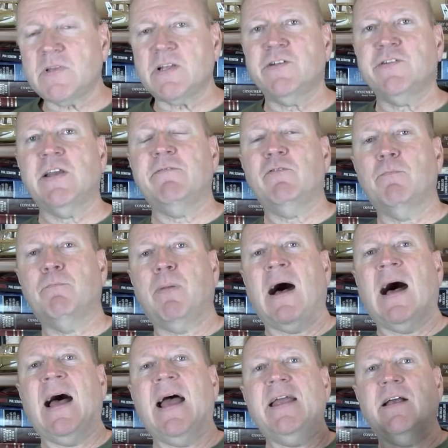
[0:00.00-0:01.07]
is that if you
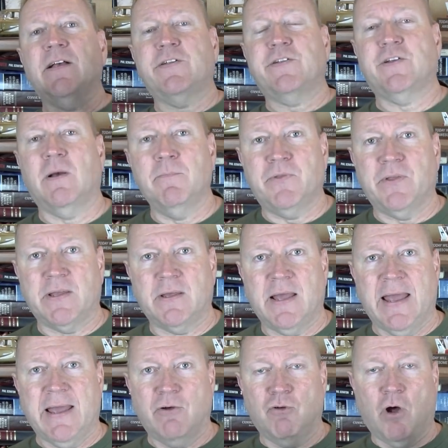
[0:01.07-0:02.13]
buy something,
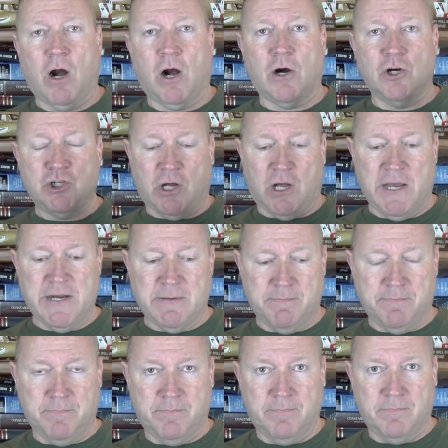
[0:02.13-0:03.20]
a large
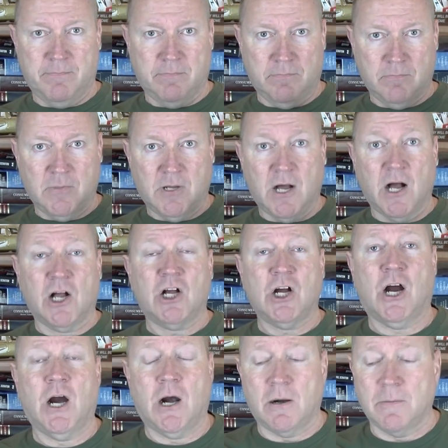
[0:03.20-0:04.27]
item, a
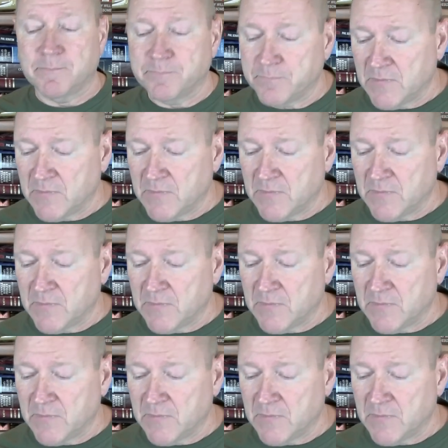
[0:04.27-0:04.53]
car,